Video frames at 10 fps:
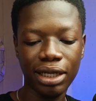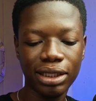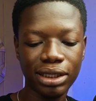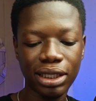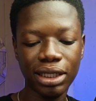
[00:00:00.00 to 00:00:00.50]

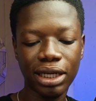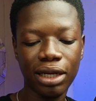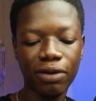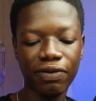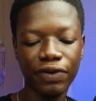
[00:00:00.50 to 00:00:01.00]
Select the
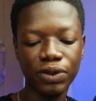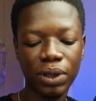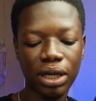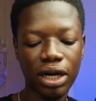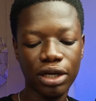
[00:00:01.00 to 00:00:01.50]
color of the virtual
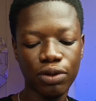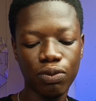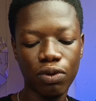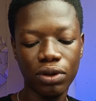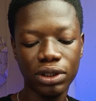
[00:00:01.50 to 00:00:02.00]
card you
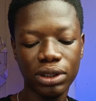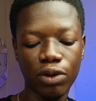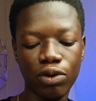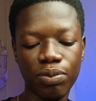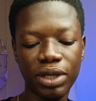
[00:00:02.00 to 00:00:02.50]
want.
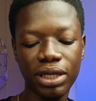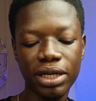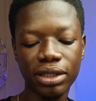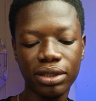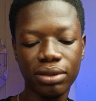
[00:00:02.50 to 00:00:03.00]
It could be
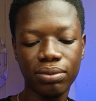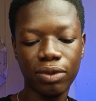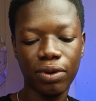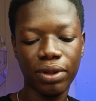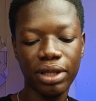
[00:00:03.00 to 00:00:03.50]
this
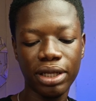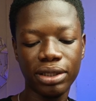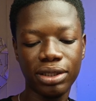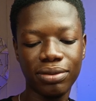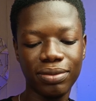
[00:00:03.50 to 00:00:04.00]
or
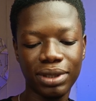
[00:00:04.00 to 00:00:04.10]
this.